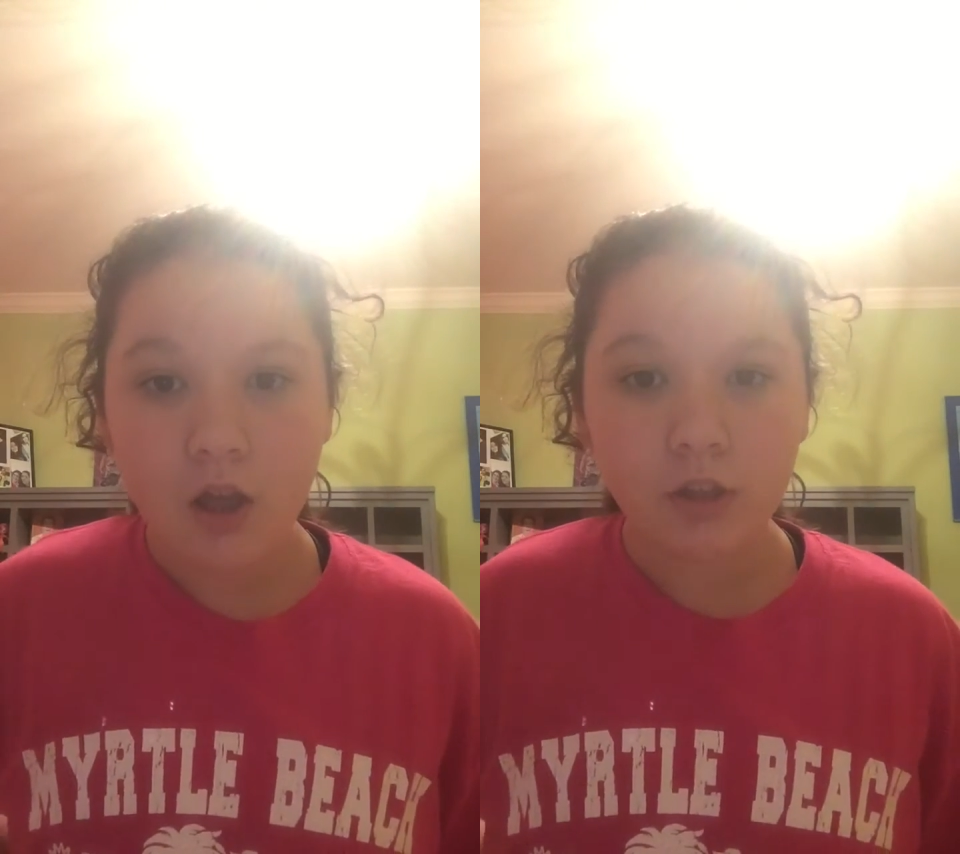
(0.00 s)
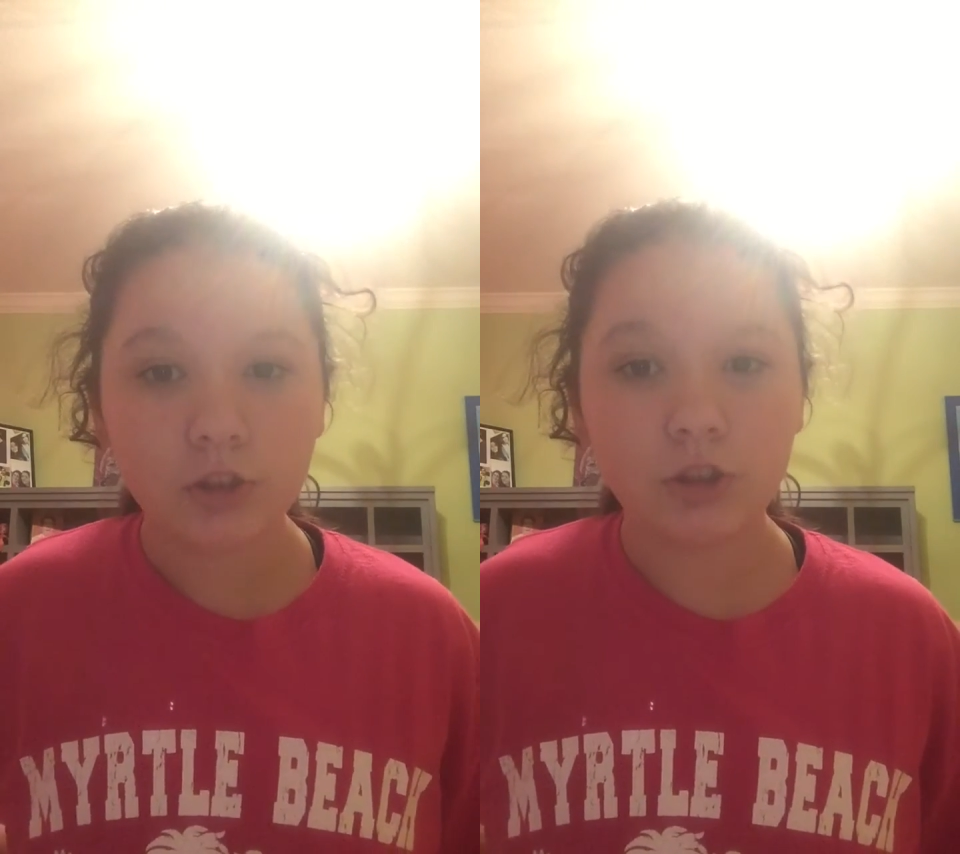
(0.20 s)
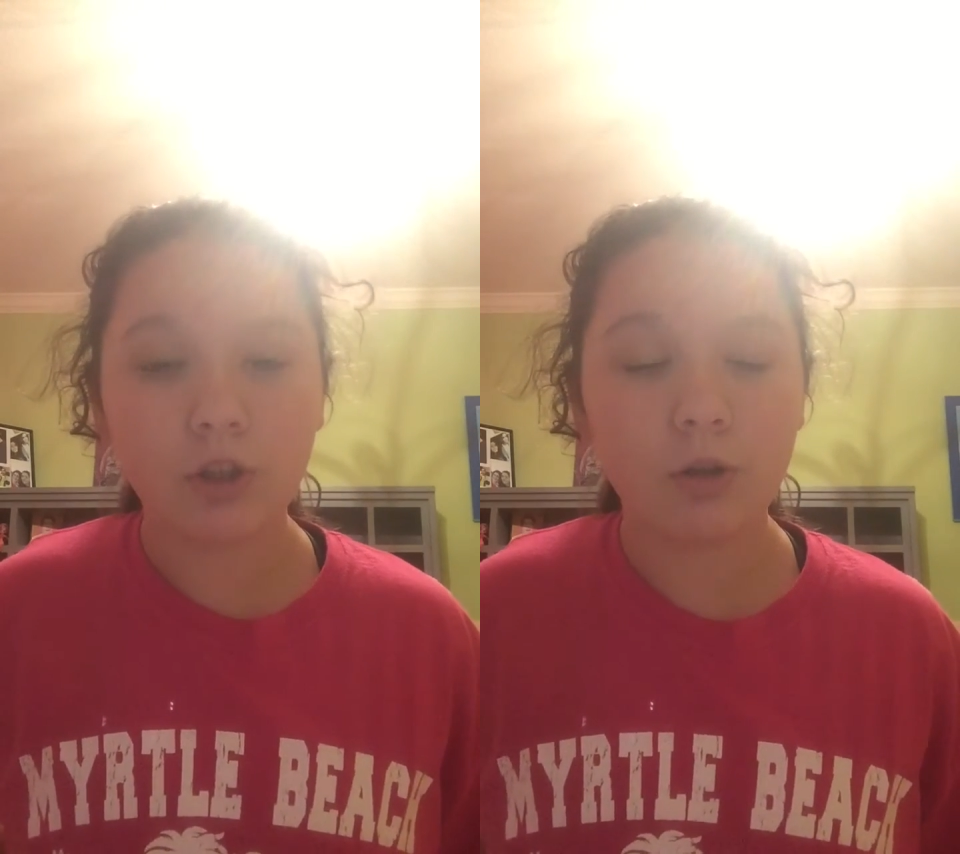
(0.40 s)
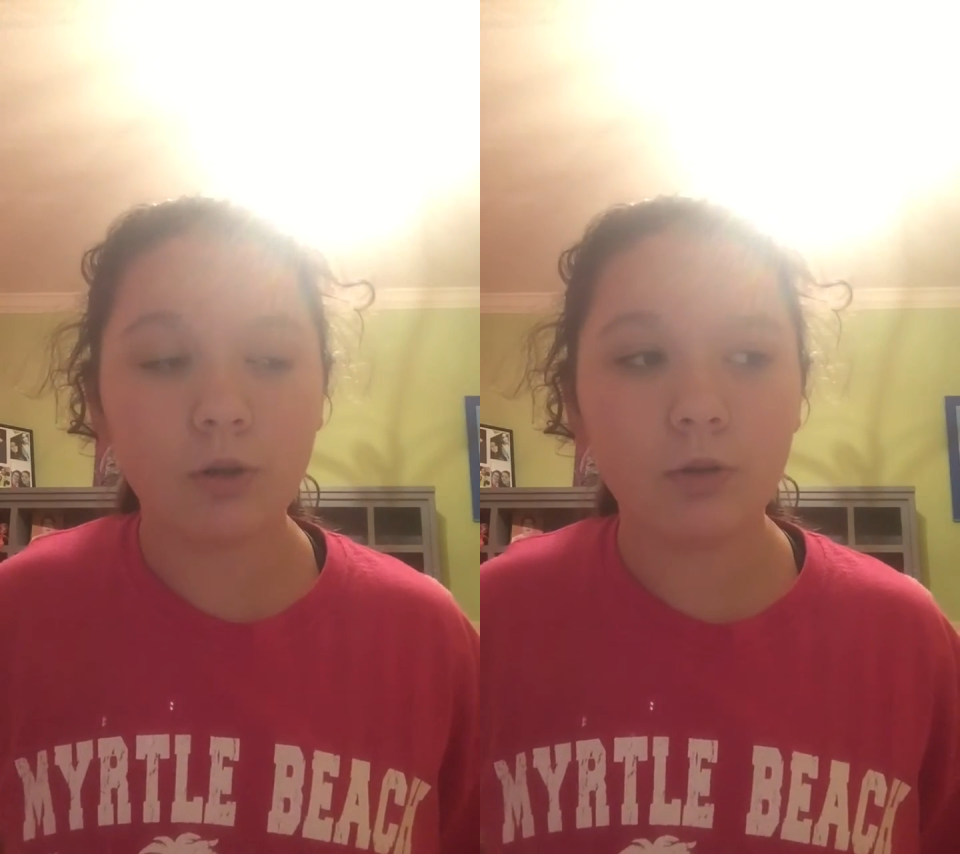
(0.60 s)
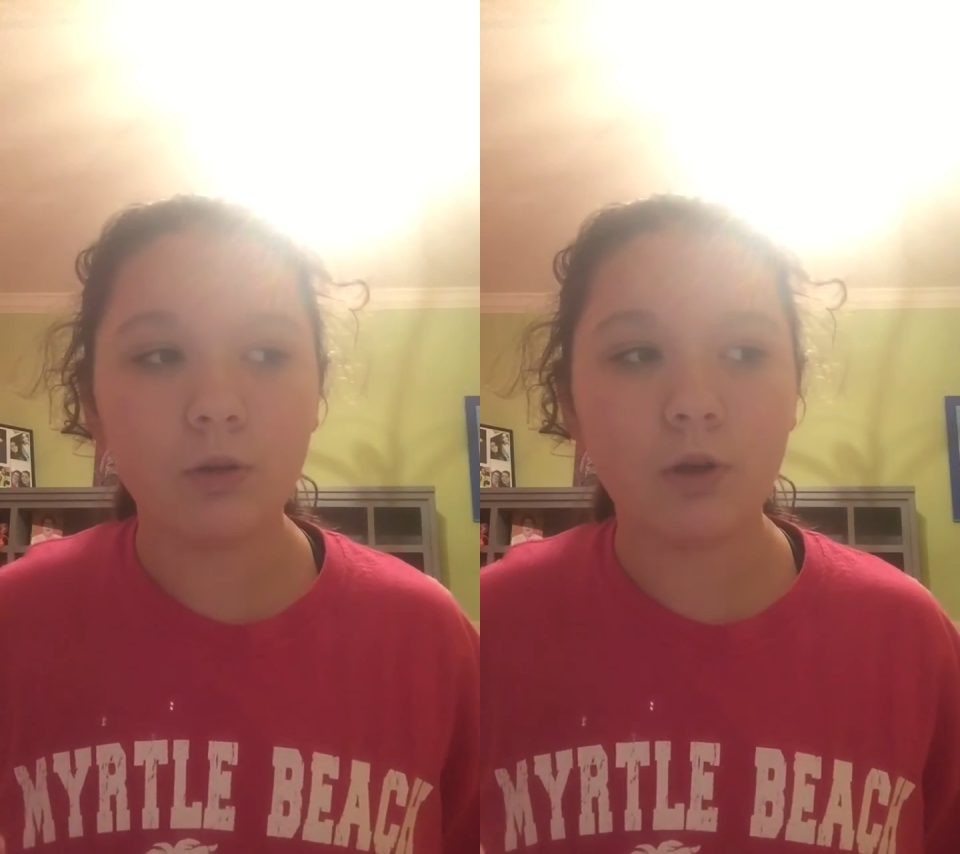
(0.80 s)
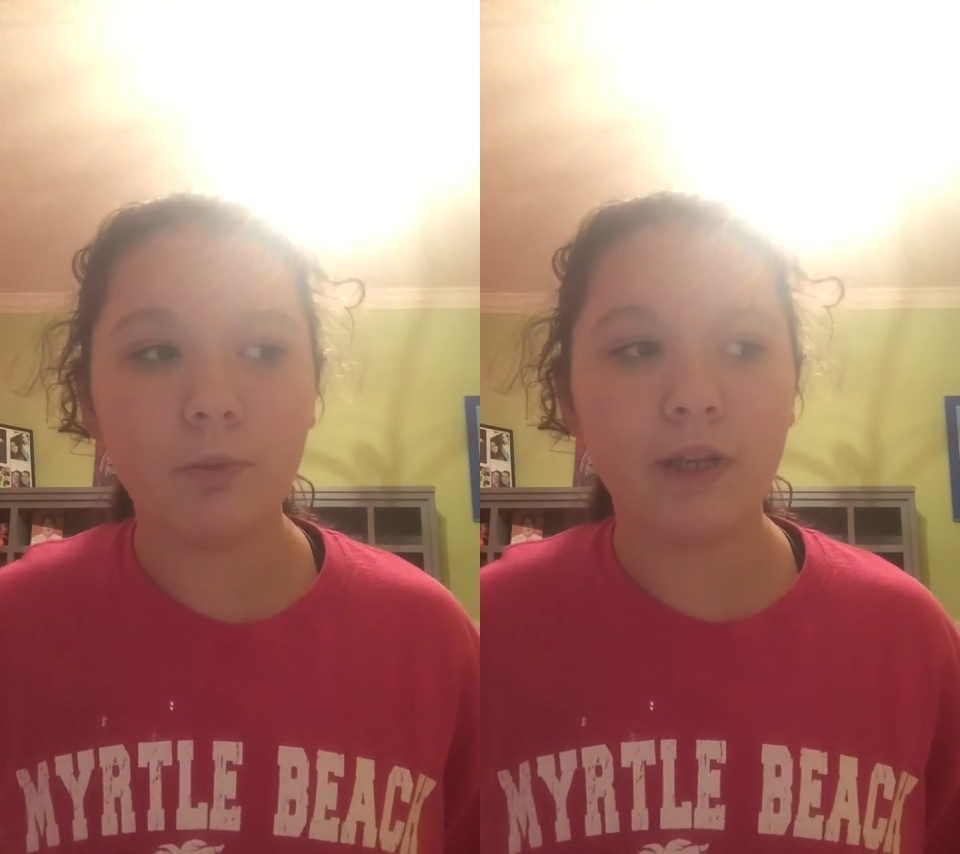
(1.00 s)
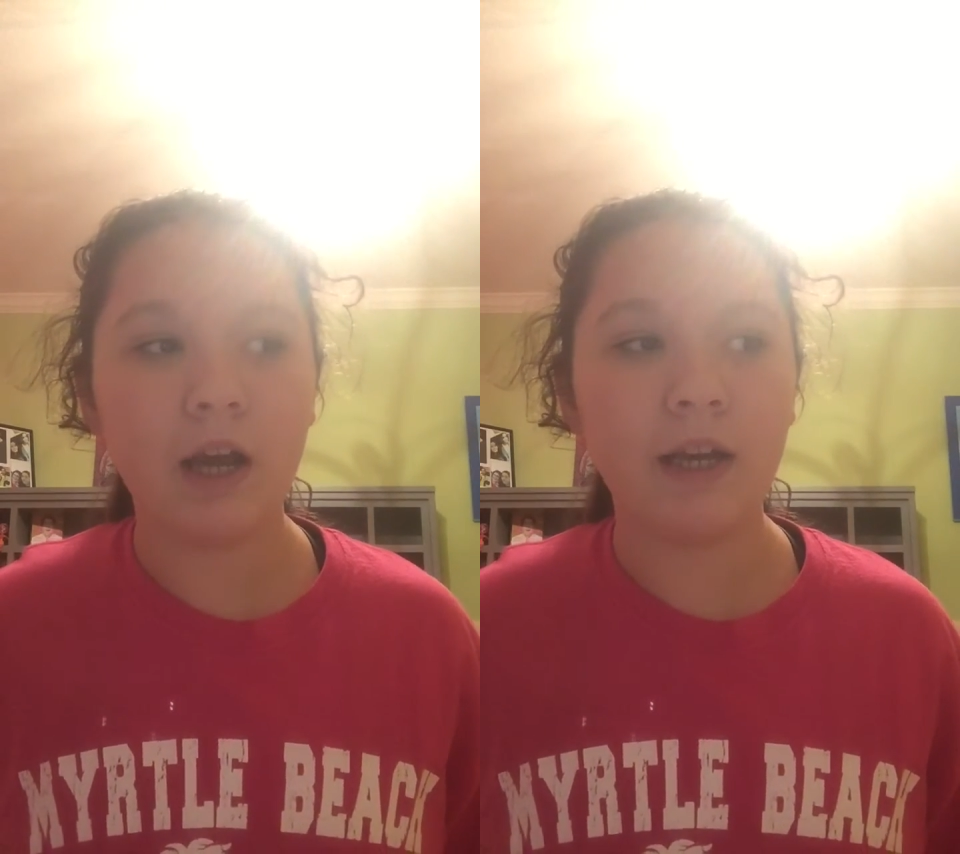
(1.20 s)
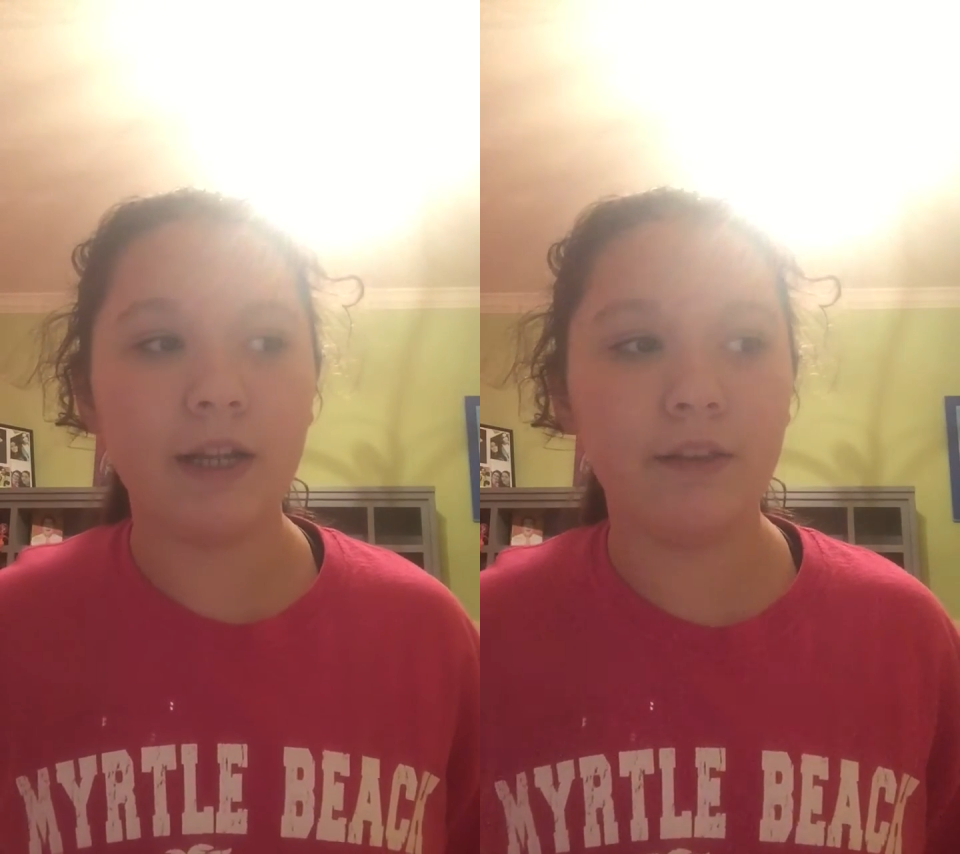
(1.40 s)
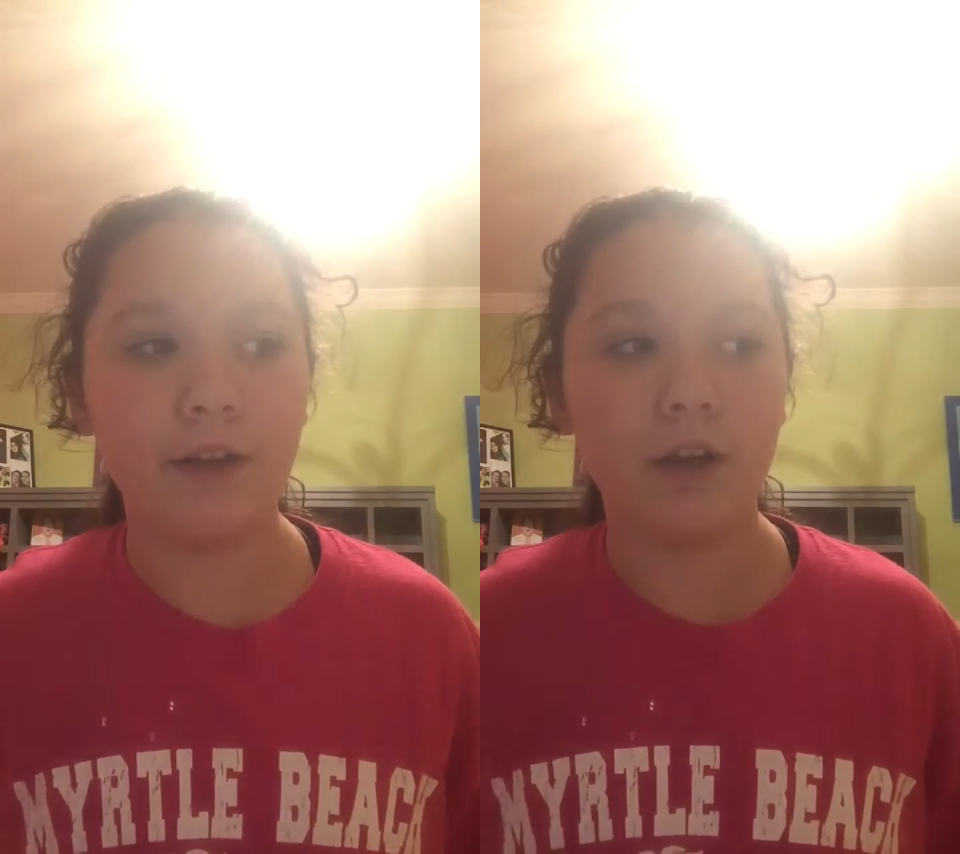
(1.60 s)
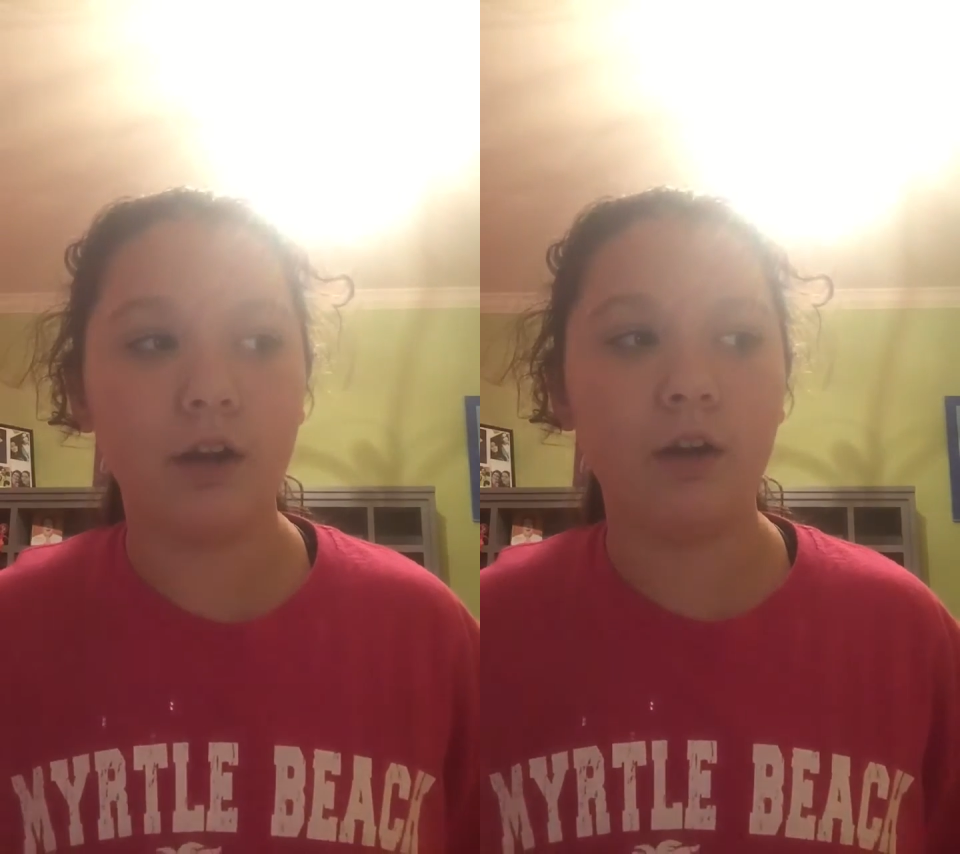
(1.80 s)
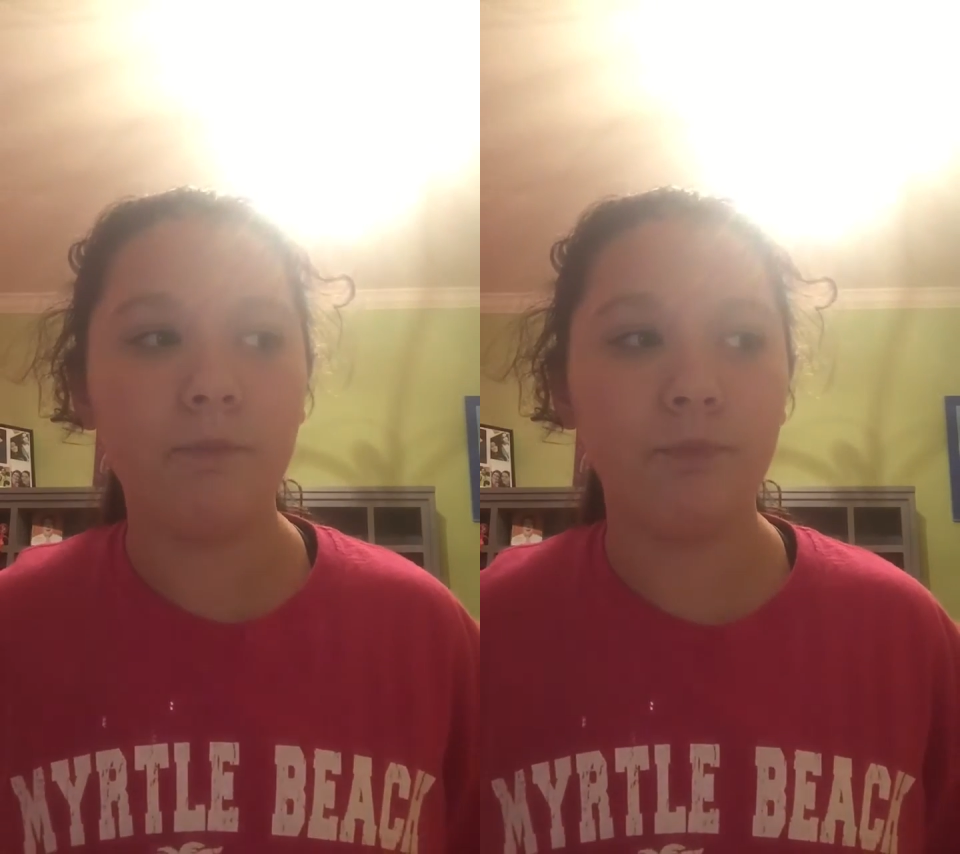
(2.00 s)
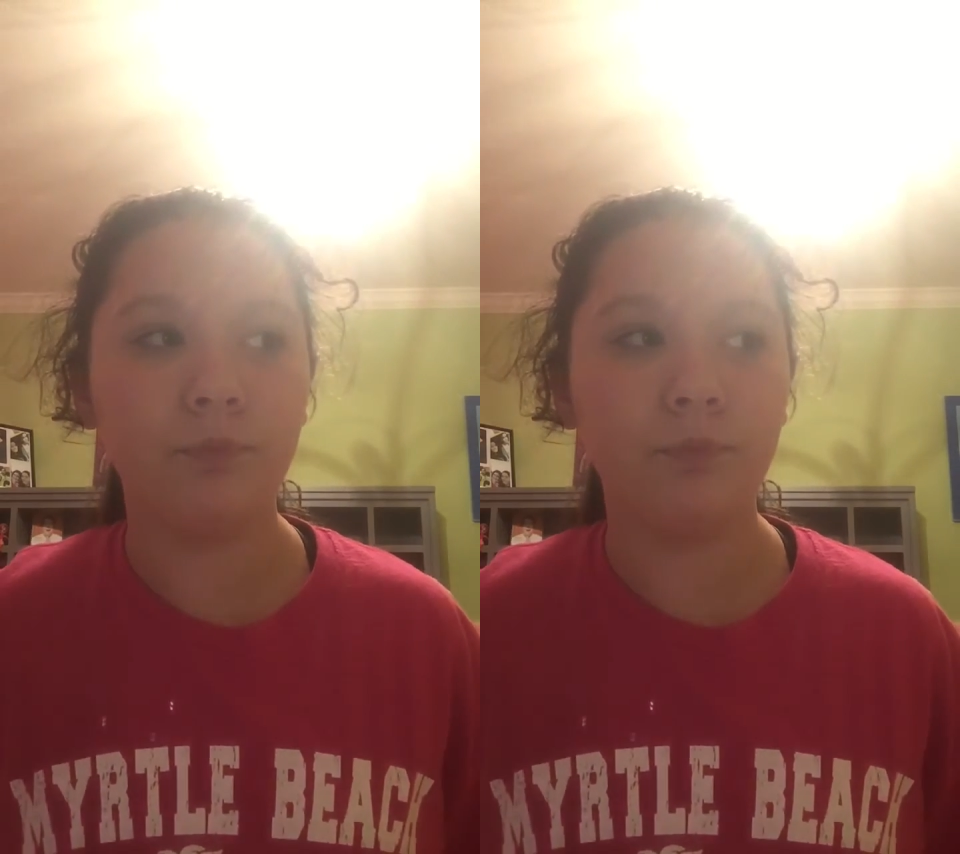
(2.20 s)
So we got in there